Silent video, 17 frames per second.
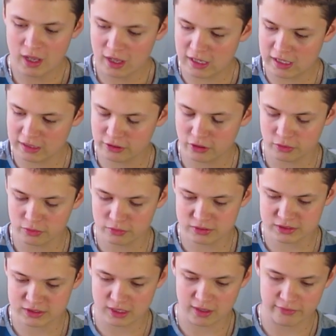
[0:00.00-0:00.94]
uh,
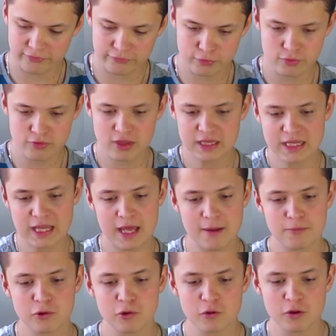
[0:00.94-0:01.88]
goes uh, through the
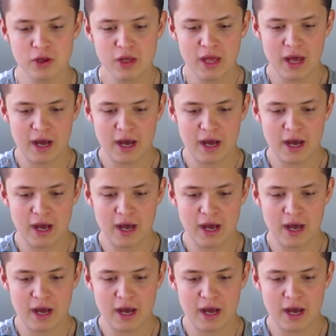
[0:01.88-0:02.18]
table,